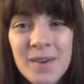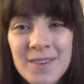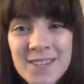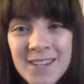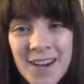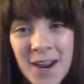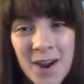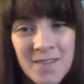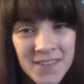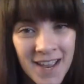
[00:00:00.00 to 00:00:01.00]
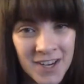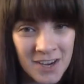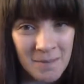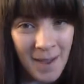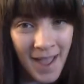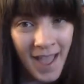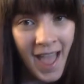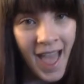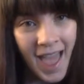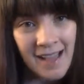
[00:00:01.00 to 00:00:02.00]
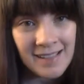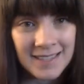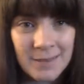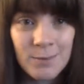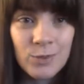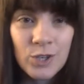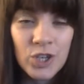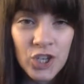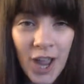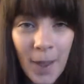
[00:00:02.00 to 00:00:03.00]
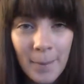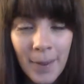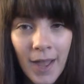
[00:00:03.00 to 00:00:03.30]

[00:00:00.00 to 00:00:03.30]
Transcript: was The Grand Conversation by L. Timothy Champ.